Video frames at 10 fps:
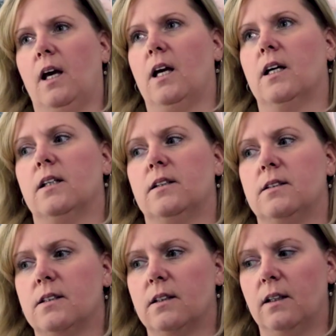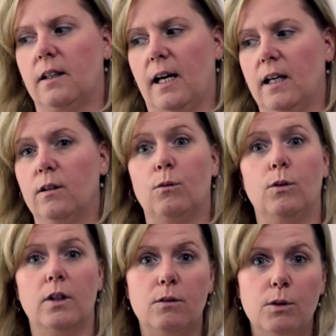and that
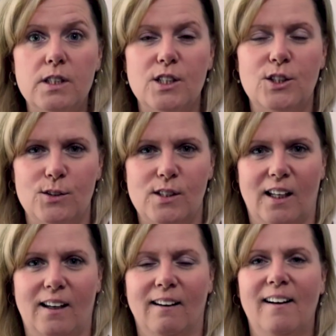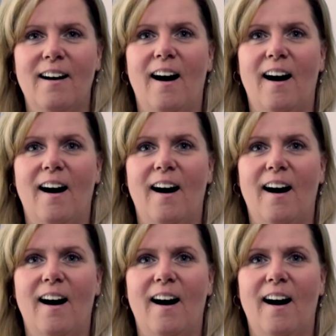one was a doozy.